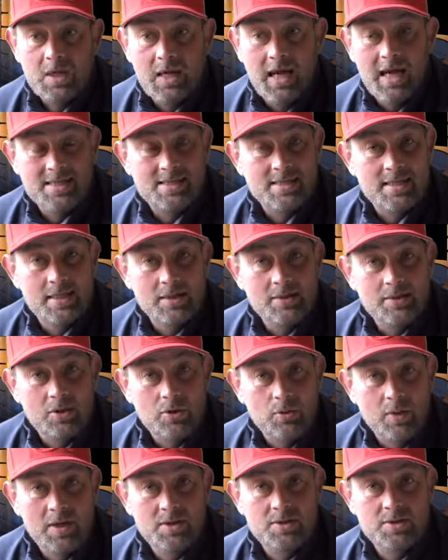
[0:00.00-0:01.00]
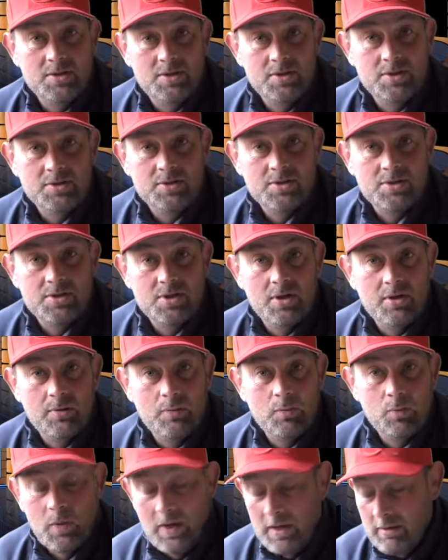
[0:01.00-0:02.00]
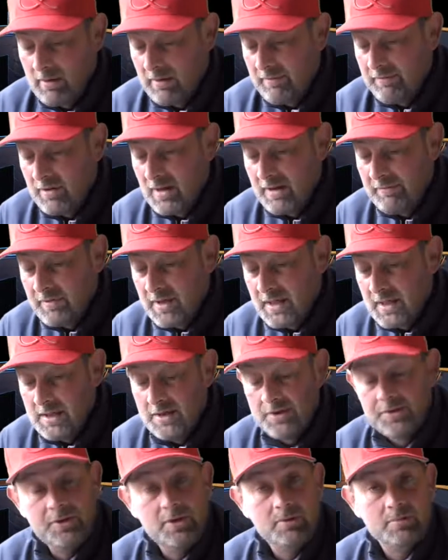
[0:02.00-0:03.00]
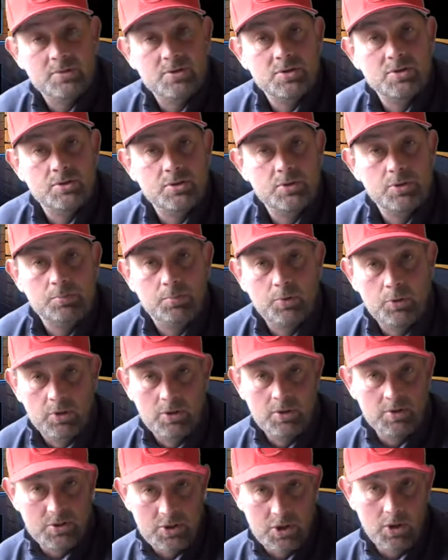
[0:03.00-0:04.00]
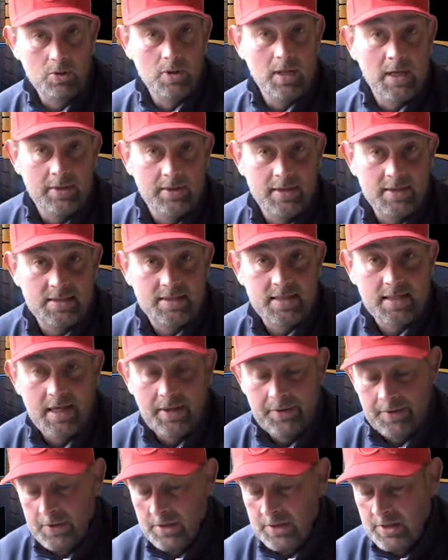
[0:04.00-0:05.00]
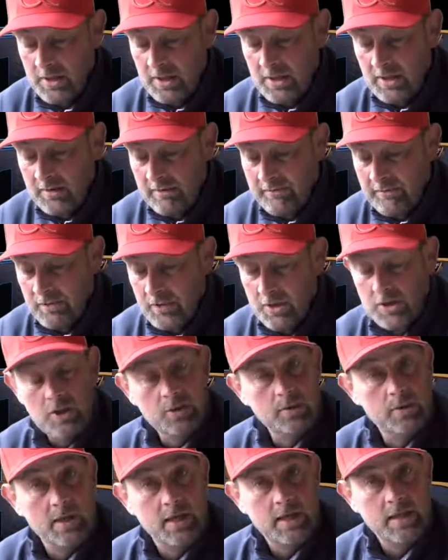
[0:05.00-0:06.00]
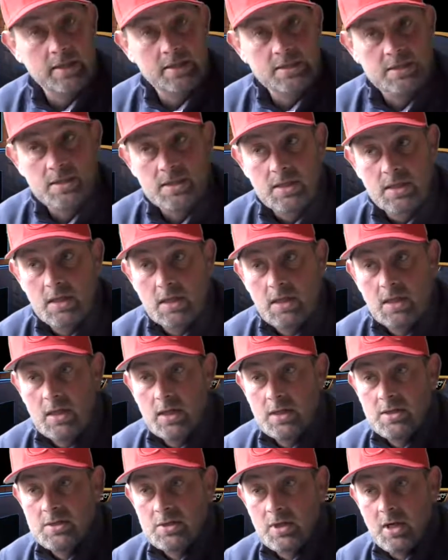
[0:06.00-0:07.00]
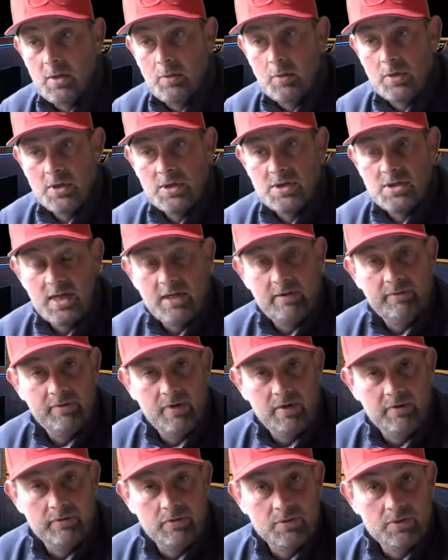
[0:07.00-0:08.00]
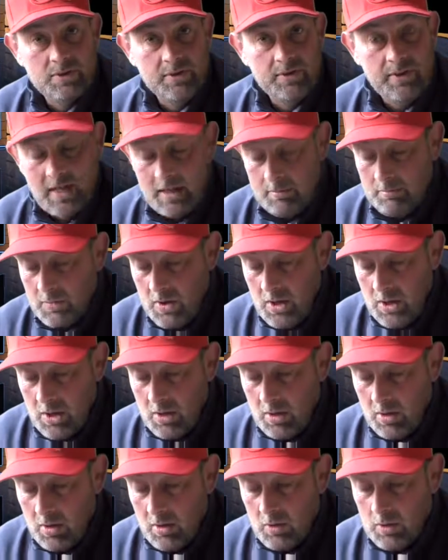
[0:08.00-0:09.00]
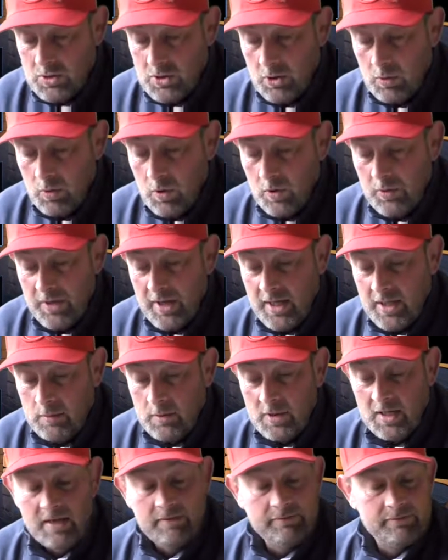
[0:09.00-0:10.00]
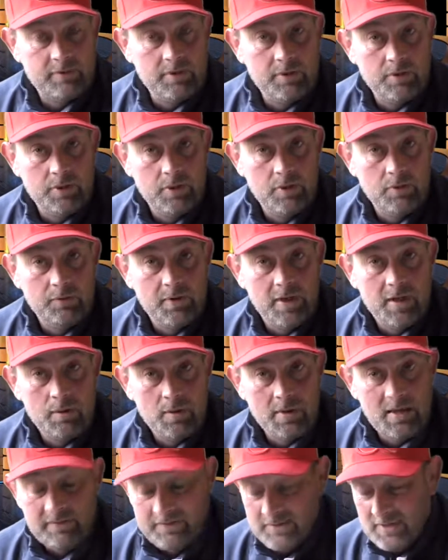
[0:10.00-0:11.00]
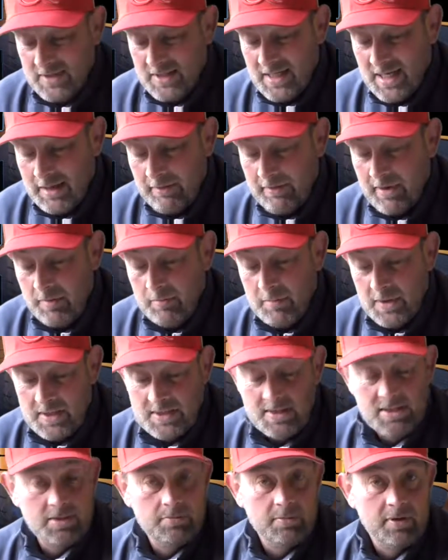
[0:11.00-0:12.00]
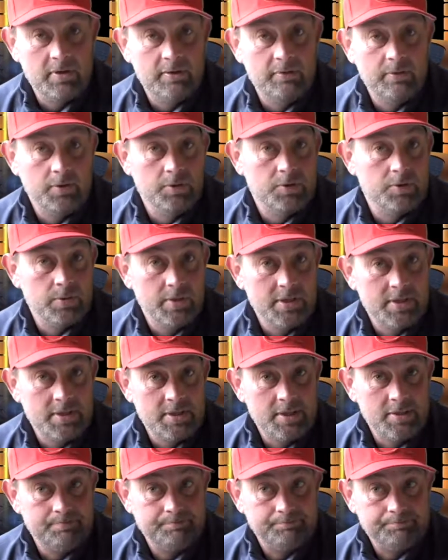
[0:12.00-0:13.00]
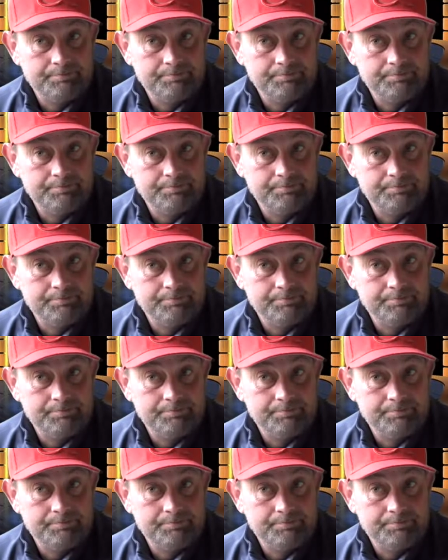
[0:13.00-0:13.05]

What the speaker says: asking the questions wherever I've needed them to put a show like this together for the Q&As. So I want to stay faithful to them. So what they will have to do, they will have to direct message me through Twitter